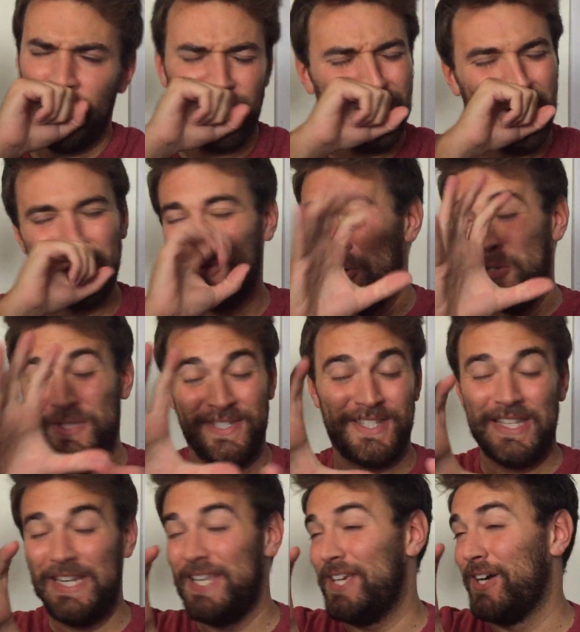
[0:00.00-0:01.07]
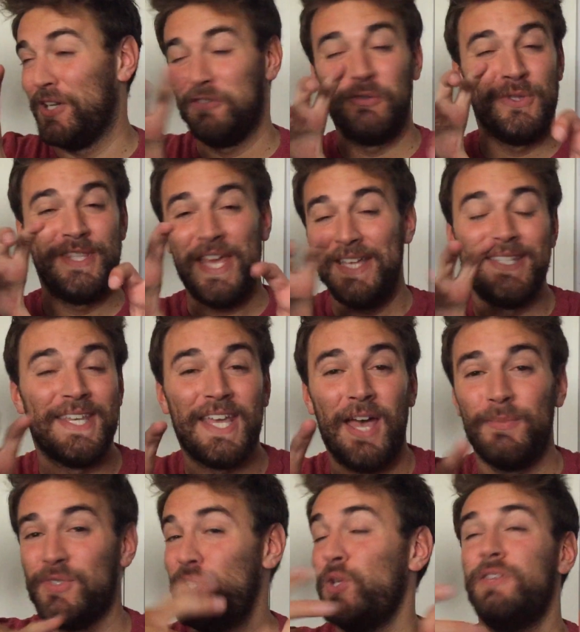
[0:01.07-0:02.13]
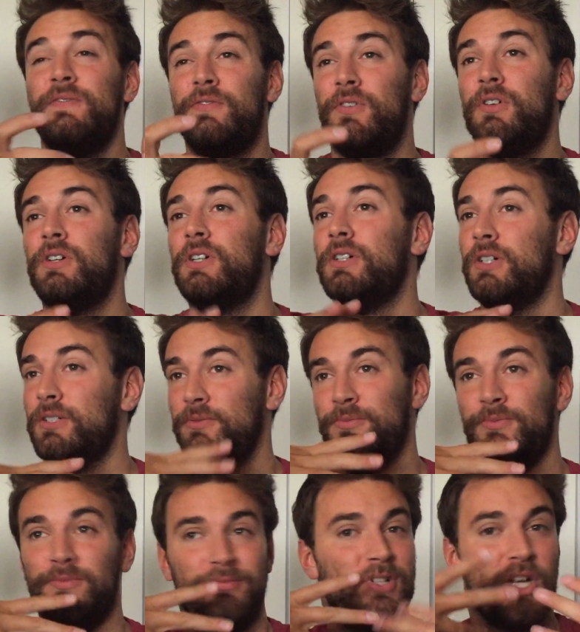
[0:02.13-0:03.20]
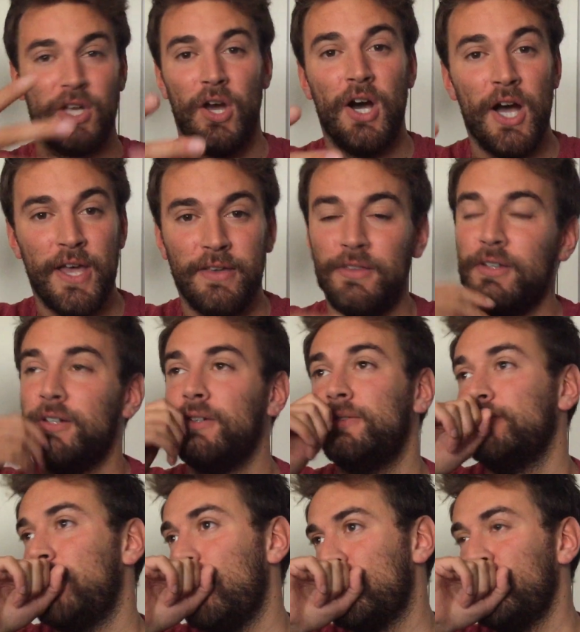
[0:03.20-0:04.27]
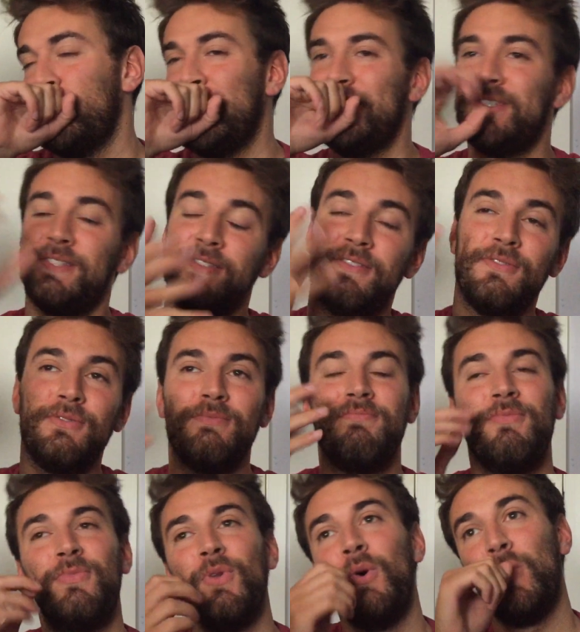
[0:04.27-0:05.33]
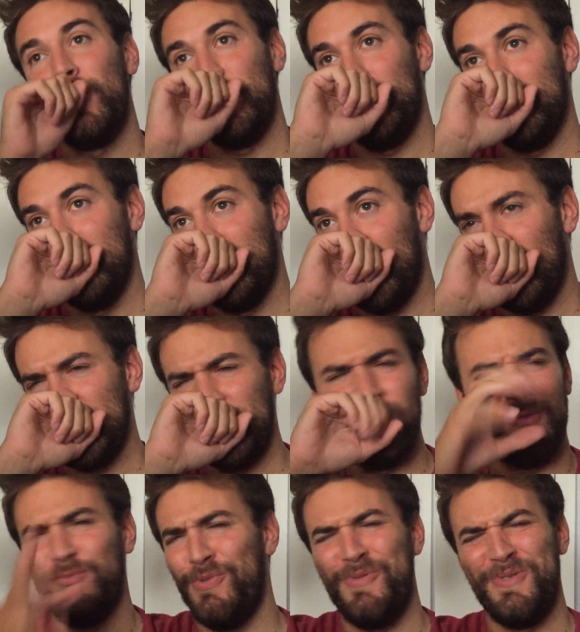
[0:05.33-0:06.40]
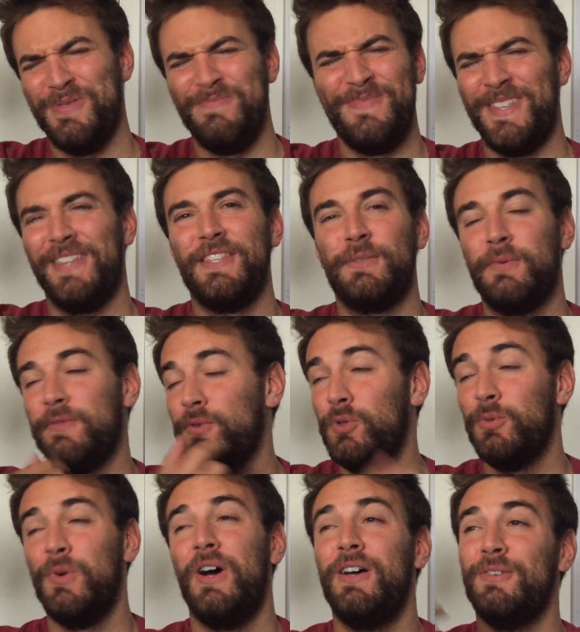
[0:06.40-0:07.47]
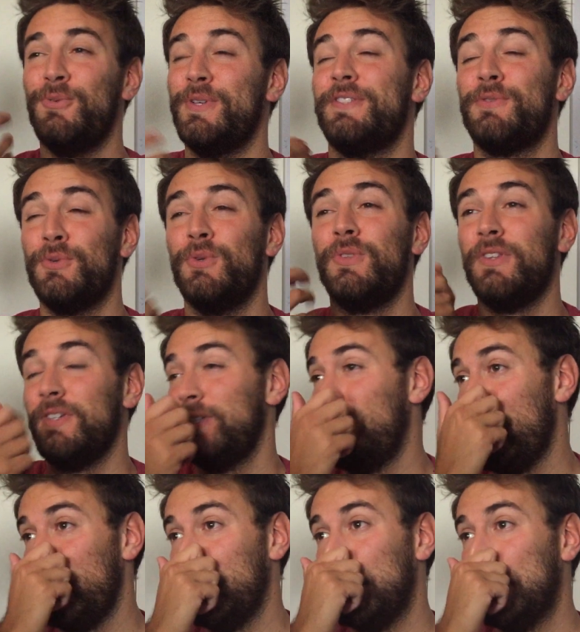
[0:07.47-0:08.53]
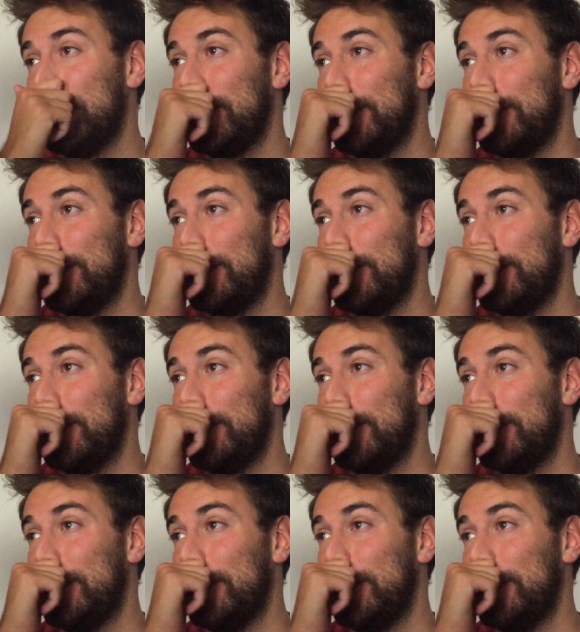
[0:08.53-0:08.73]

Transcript: constantly kind of on dating apps looking for a guy that I've always thought that, I don't know if I've probably said this before, but I always thought that, in